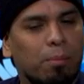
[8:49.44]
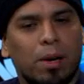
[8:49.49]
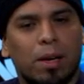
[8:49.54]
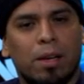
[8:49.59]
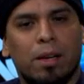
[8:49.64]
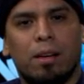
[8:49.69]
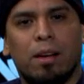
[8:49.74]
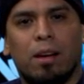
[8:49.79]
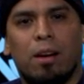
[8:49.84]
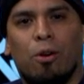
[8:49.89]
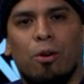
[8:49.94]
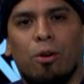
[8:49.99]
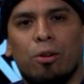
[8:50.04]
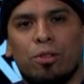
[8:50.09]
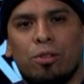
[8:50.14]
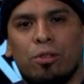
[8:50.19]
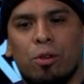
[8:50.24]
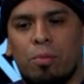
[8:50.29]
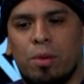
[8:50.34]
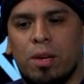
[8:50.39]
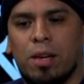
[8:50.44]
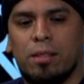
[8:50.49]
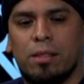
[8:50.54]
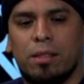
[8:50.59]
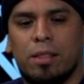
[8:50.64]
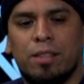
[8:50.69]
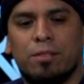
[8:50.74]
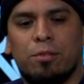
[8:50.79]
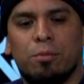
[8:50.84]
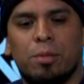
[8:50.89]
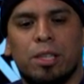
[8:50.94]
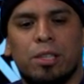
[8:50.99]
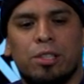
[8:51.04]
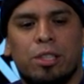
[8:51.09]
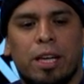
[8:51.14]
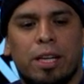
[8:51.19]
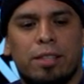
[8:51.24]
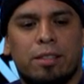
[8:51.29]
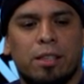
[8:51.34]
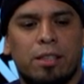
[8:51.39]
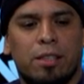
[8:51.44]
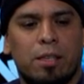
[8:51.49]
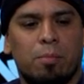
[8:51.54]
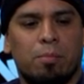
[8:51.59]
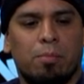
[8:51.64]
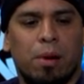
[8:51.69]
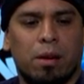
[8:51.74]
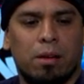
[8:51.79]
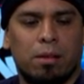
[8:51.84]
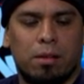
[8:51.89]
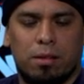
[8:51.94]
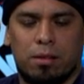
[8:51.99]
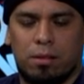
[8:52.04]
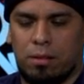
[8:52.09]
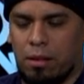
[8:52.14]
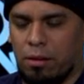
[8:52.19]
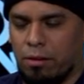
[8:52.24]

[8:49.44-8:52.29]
but also because it gives me a chance to debunk these.